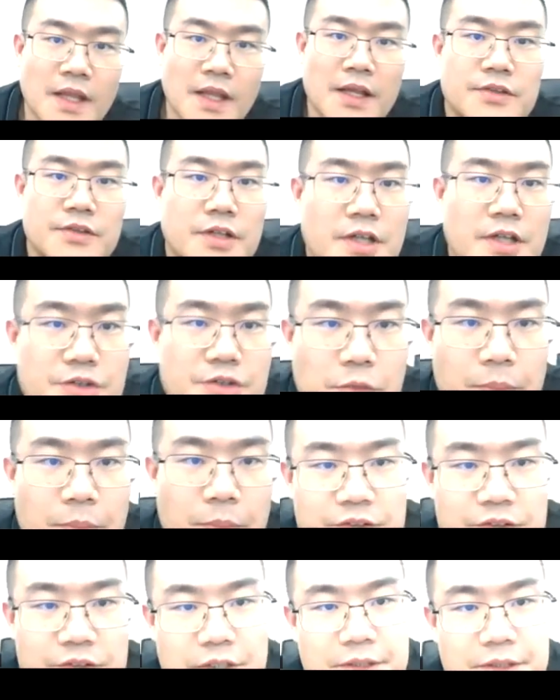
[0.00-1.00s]
The control
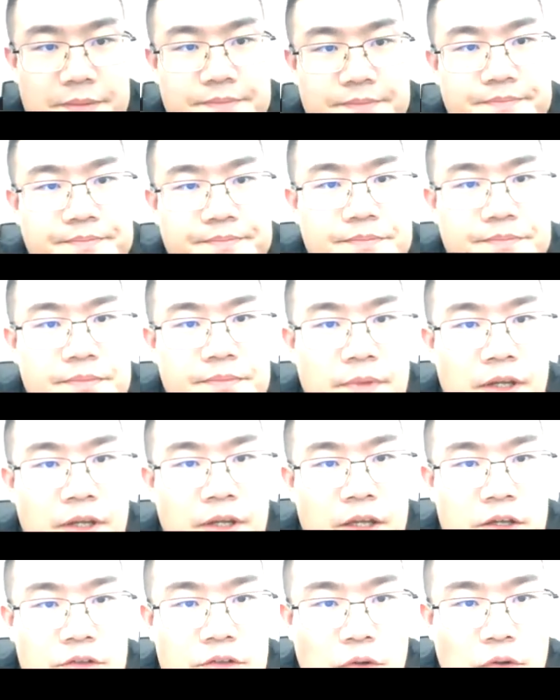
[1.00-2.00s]
method.
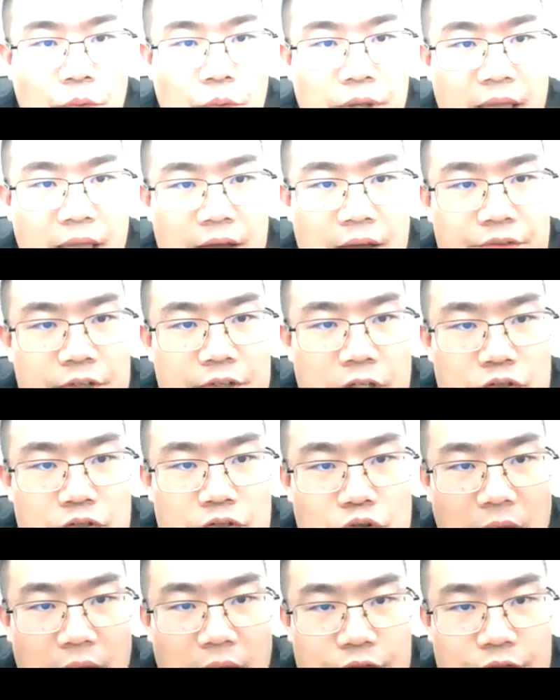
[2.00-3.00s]
So we have the
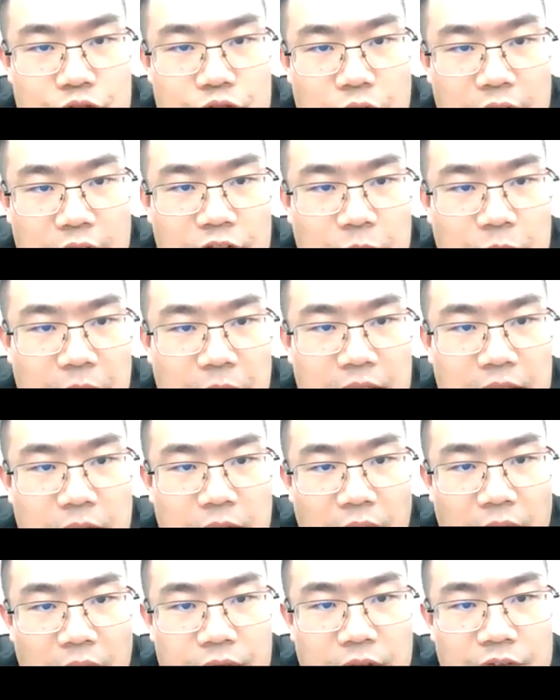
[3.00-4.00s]
drive train speed.
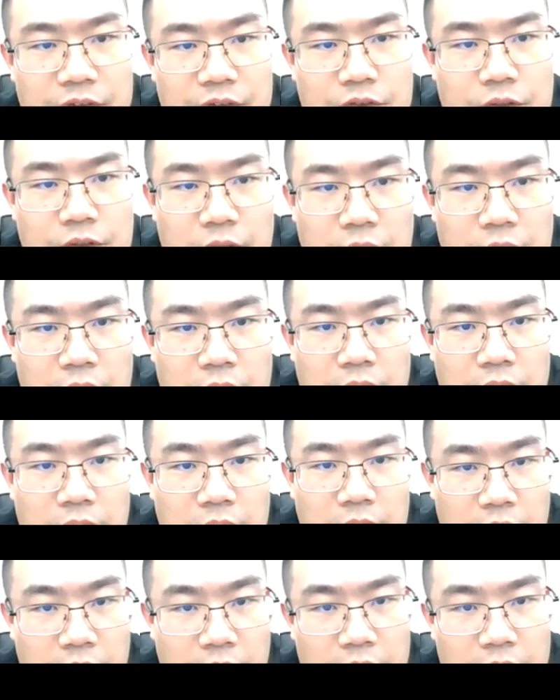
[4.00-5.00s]
We have
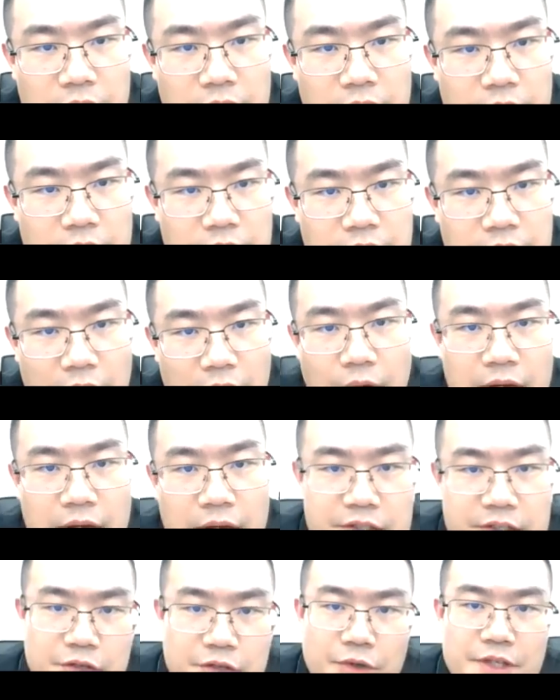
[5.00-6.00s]
a
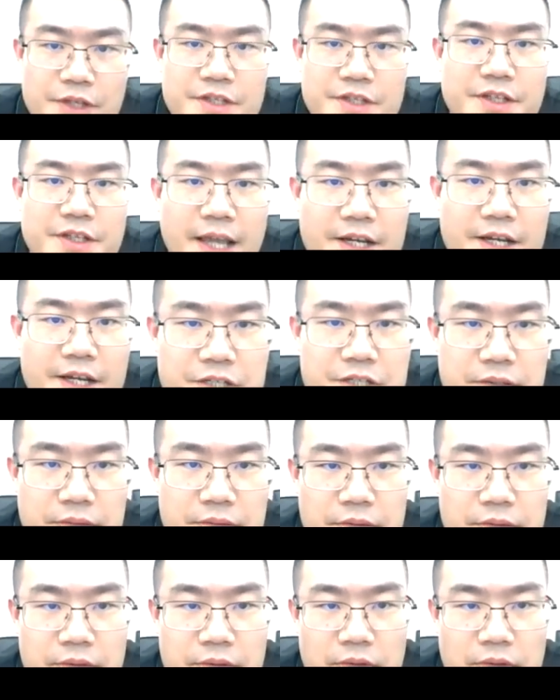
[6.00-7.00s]
direct grid connection
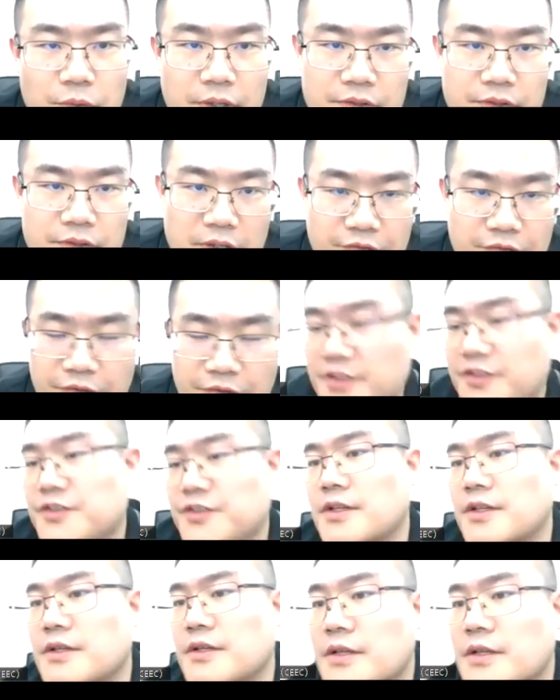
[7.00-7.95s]
with a fixed